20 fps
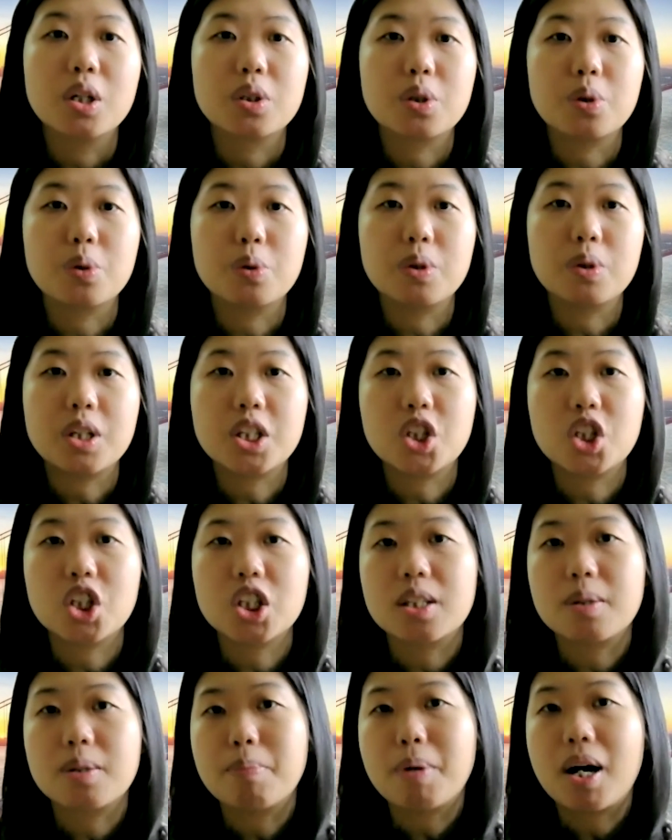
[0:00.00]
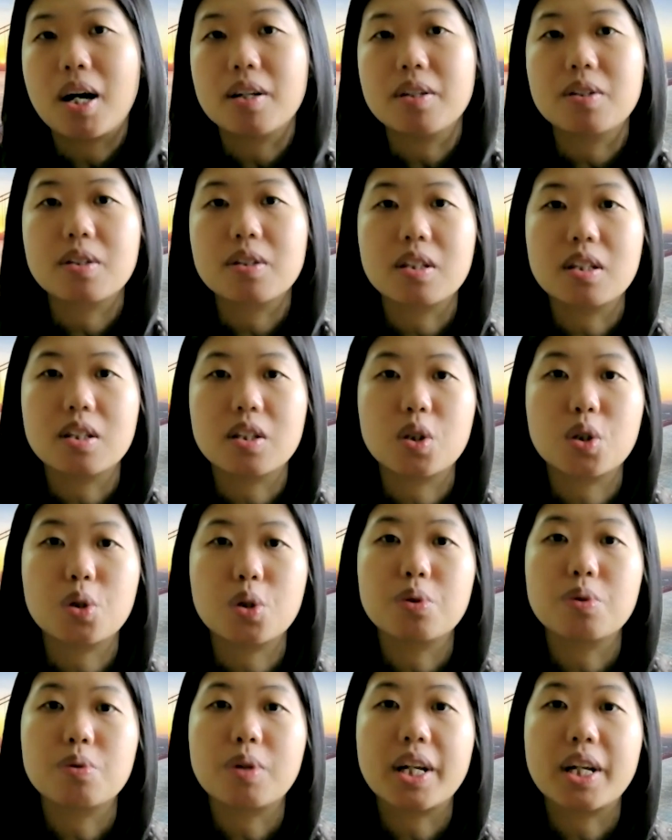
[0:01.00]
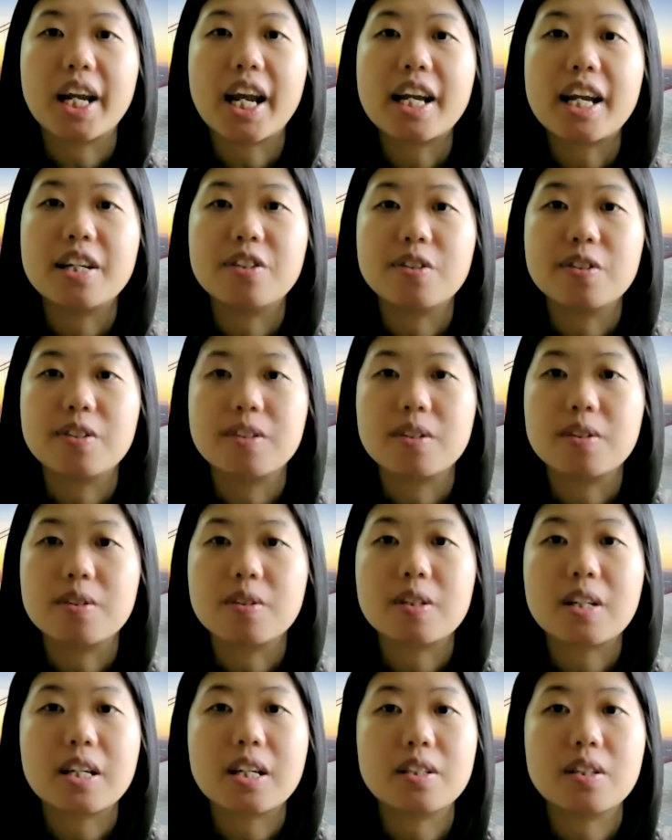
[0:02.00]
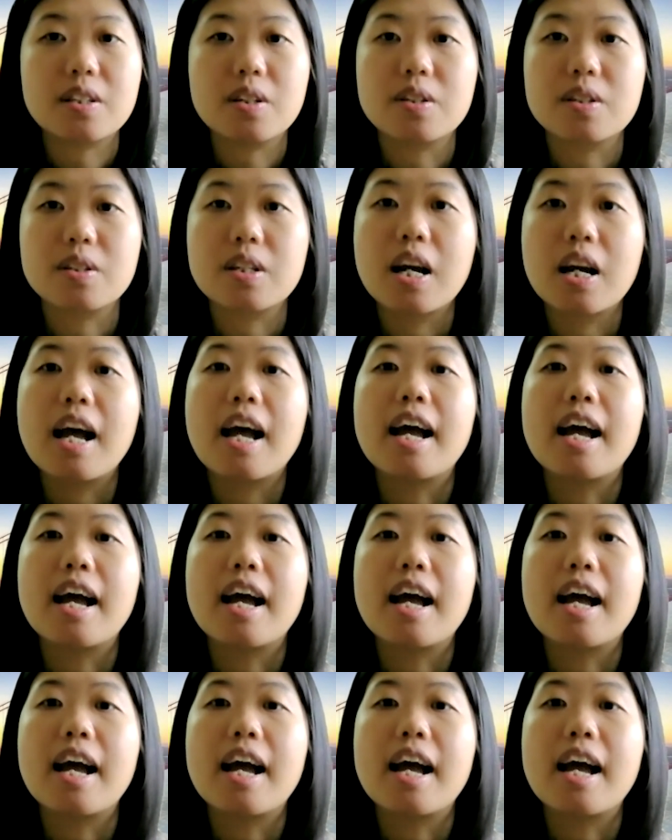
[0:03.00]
to legitimize the tutoring agency status